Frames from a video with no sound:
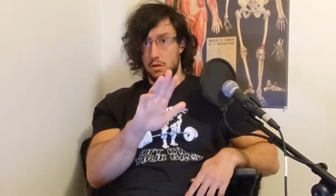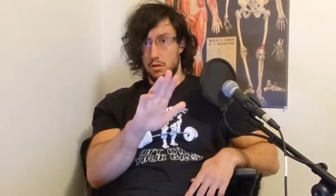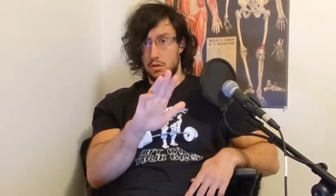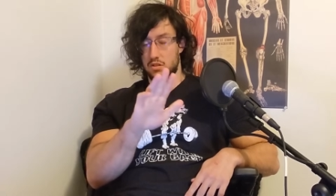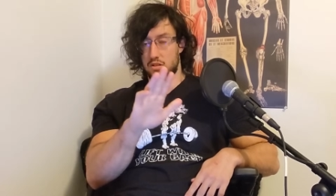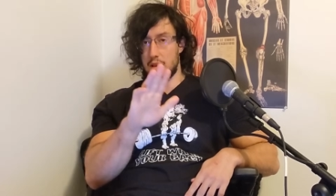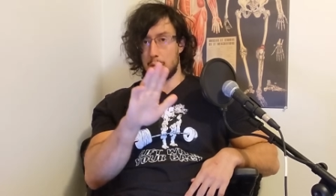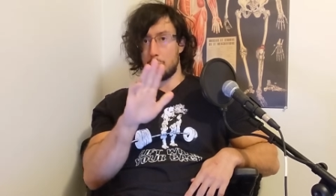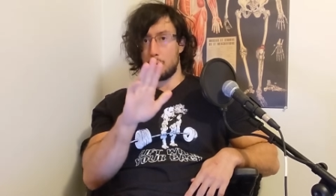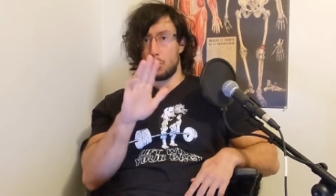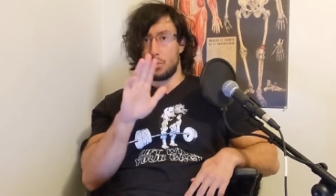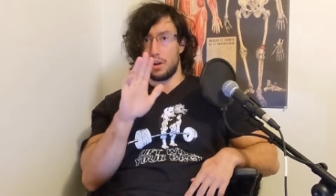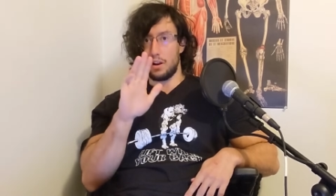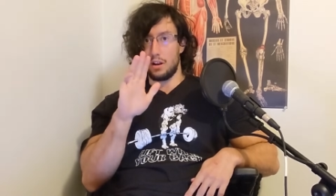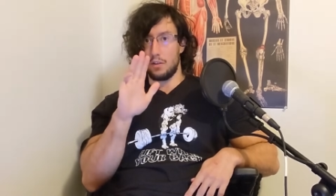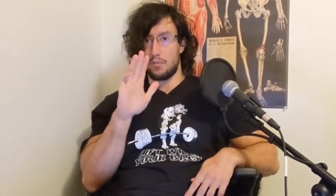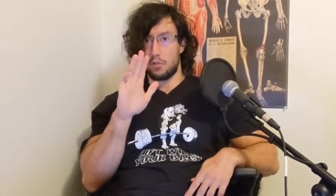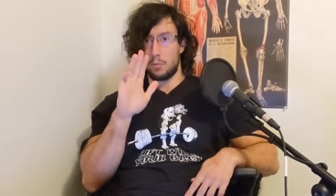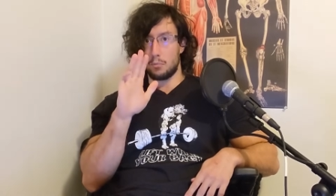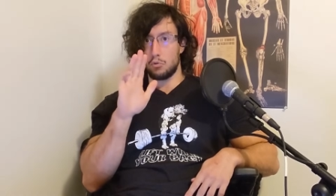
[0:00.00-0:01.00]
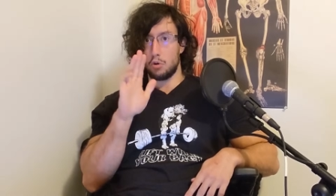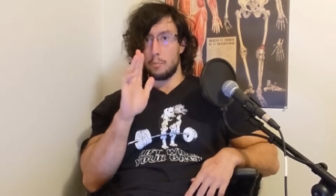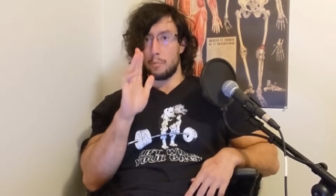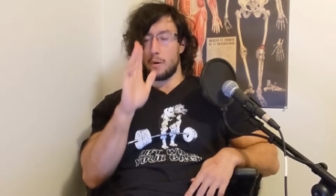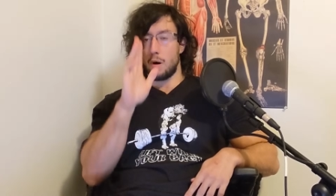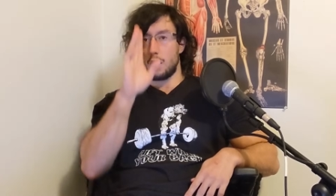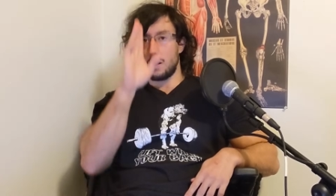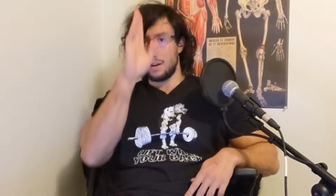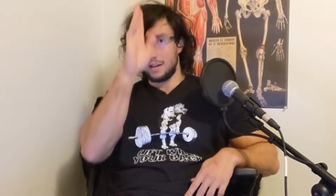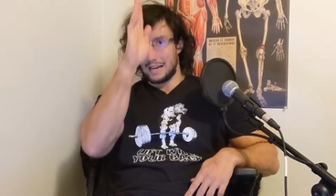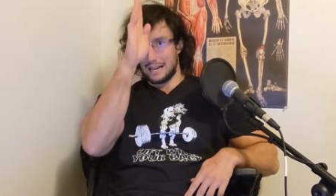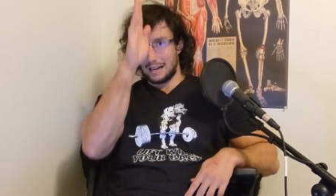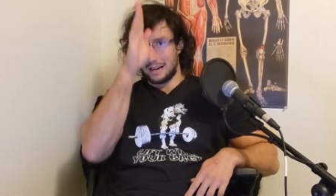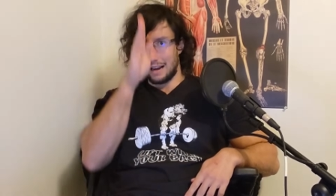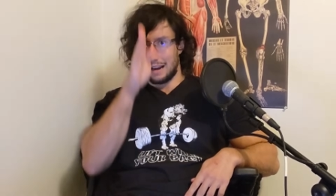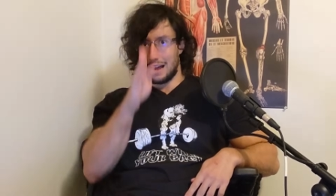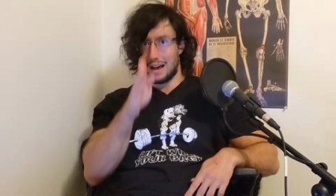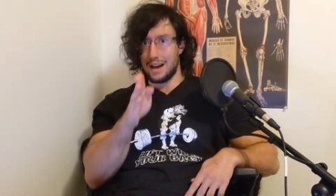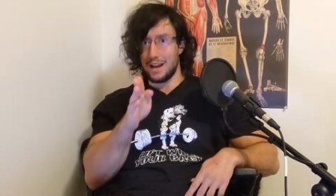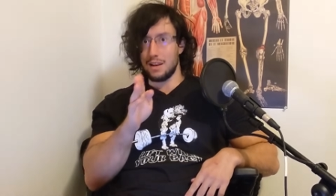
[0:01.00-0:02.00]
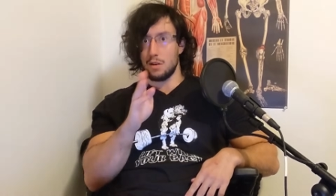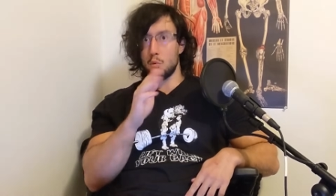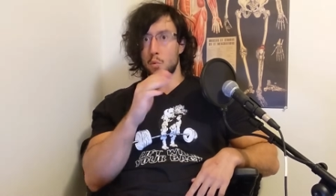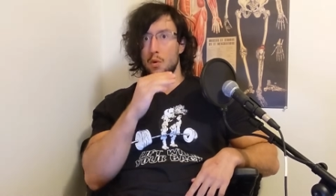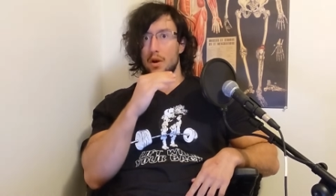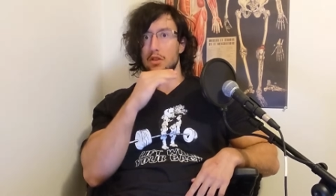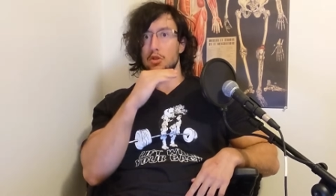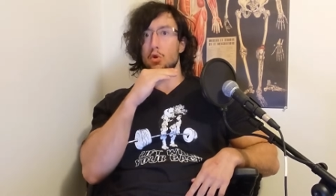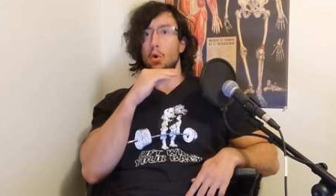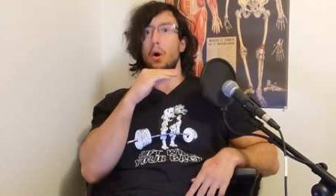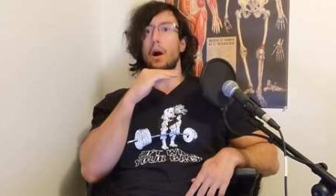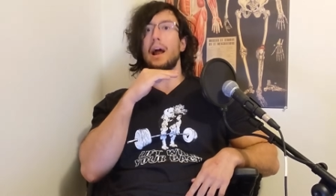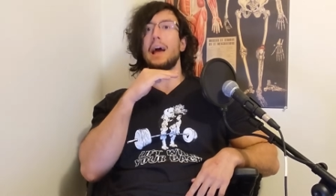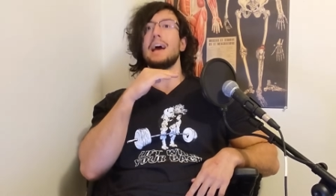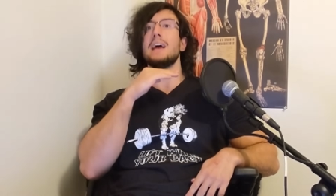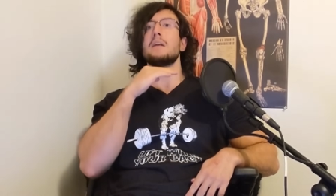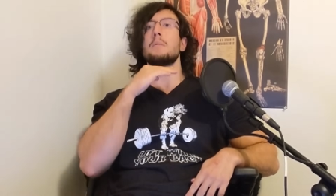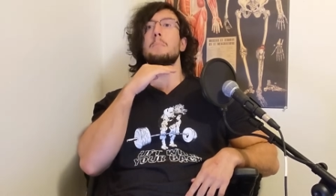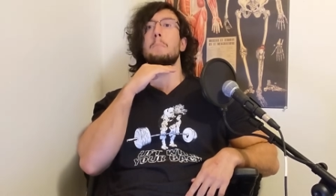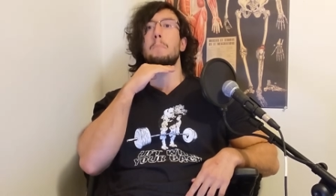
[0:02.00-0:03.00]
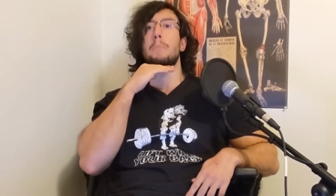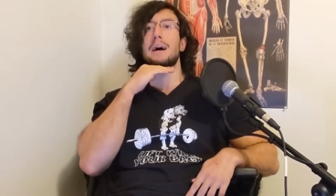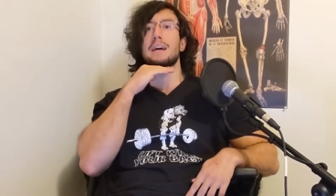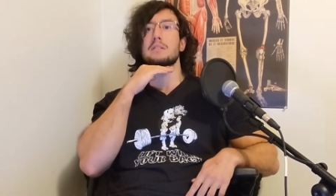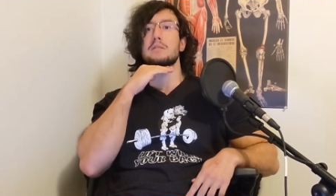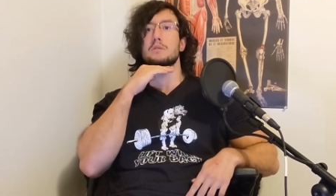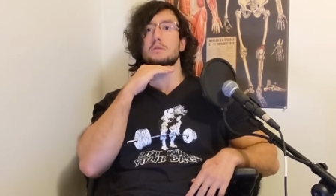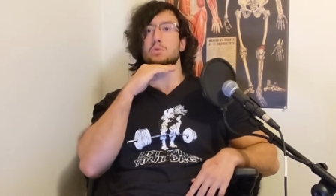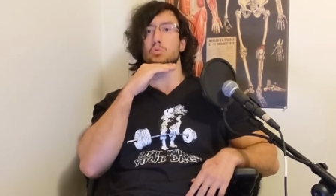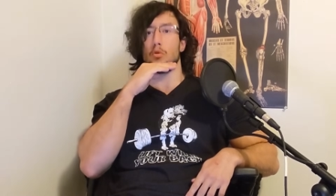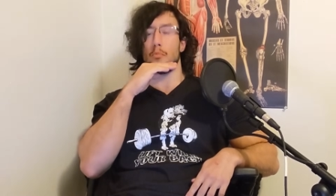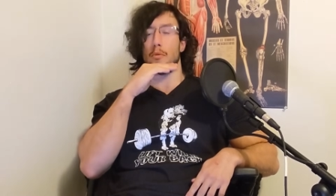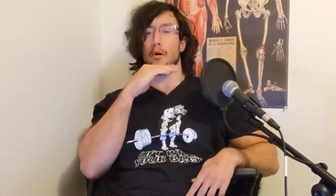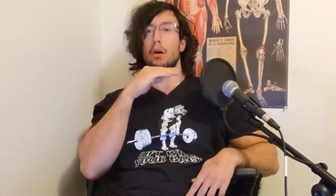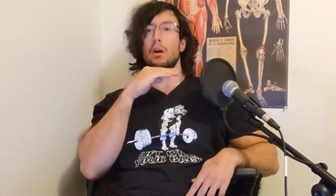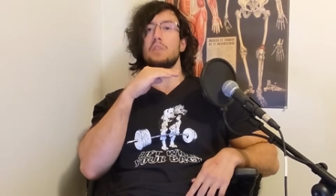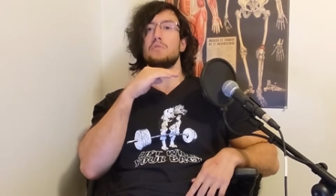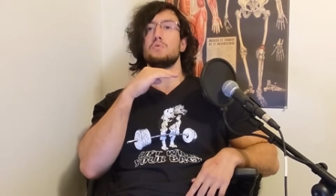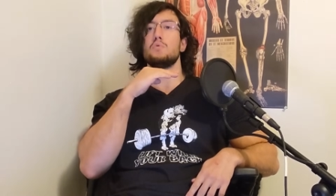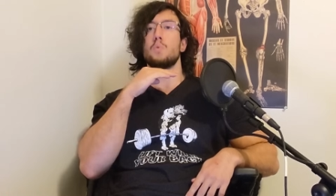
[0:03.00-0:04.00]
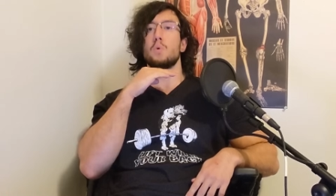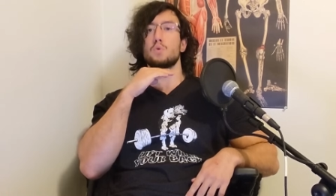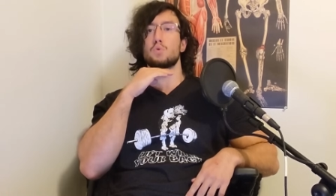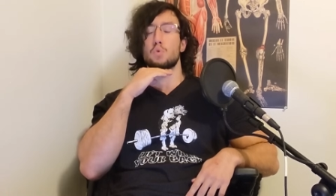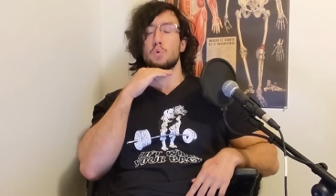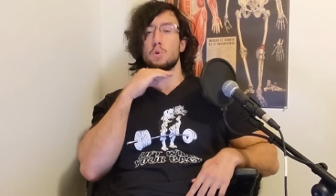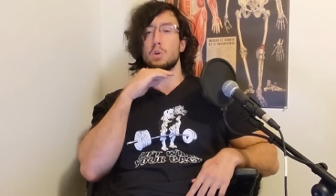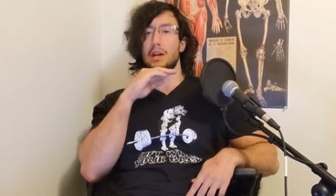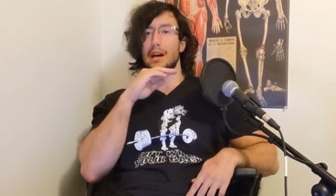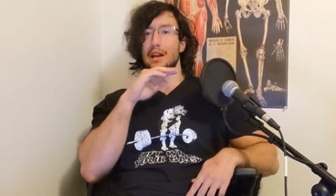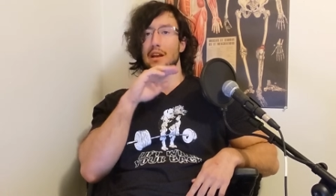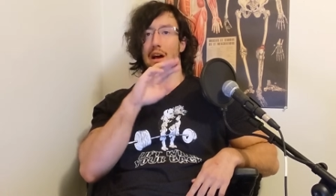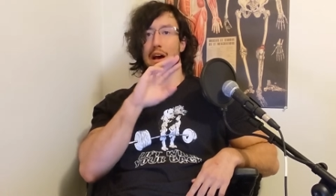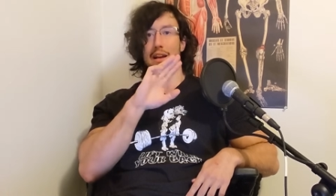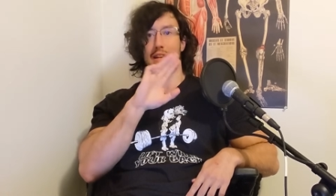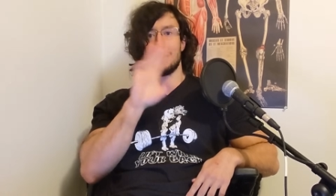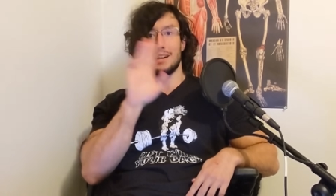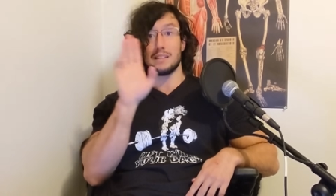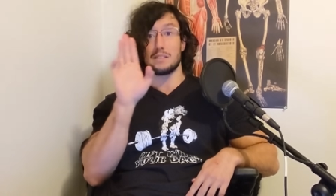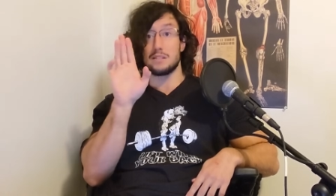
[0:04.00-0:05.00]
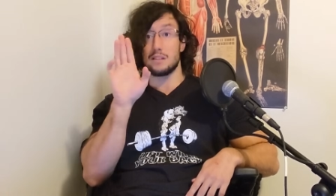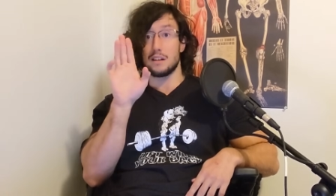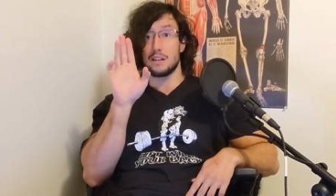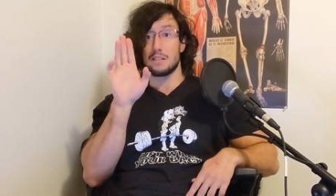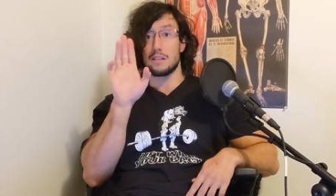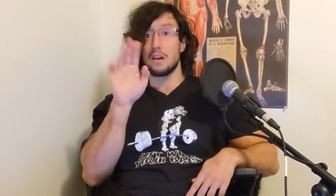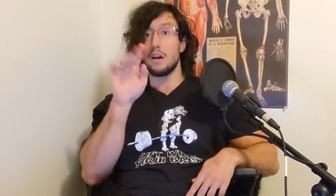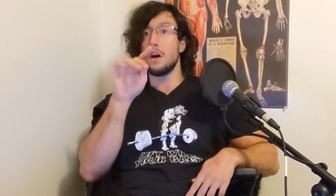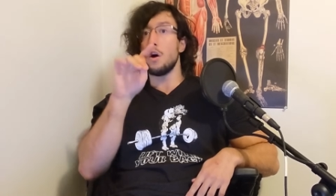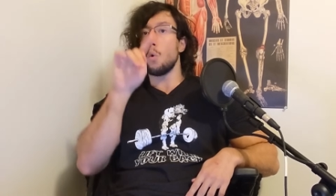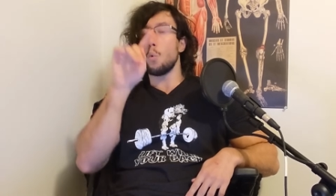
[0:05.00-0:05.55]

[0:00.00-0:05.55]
separated from the bar in that line when your head passes the bar if you want to go that high. That's it.